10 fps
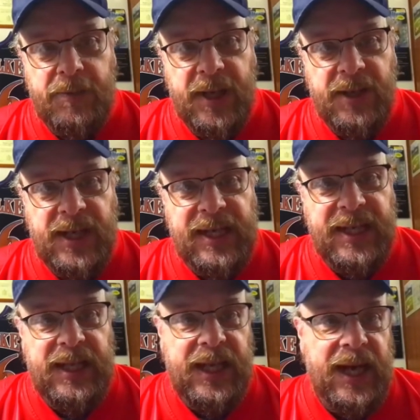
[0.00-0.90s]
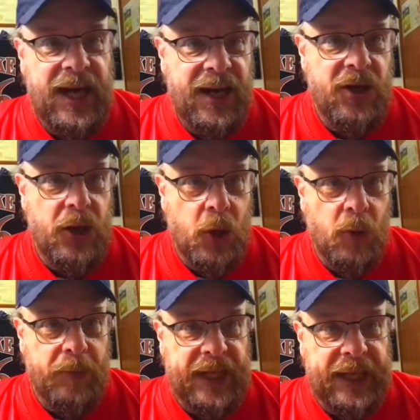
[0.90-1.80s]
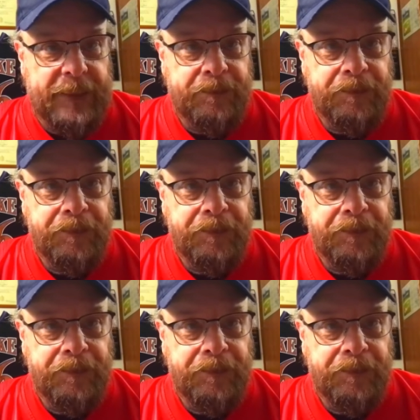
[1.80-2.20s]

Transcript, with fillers: because I did the card opening,